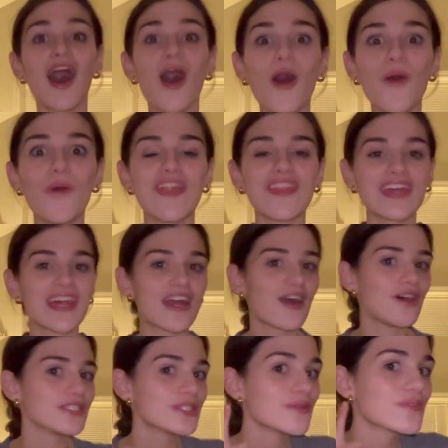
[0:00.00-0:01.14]
Oh, and then I
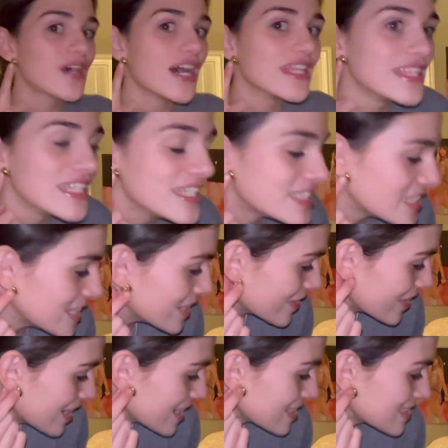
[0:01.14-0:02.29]
also got these
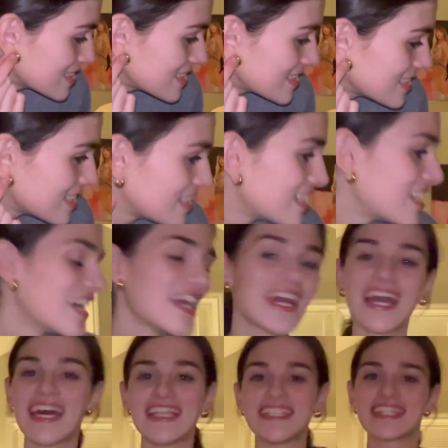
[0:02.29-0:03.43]
earrings.
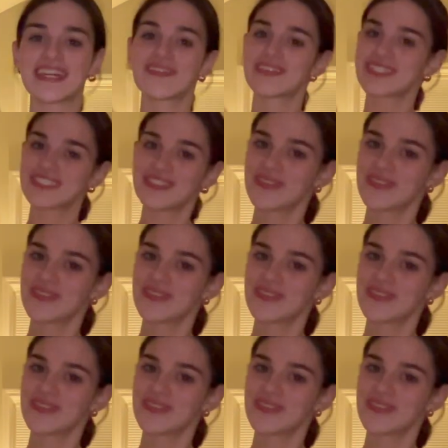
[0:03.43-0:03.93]
And they were so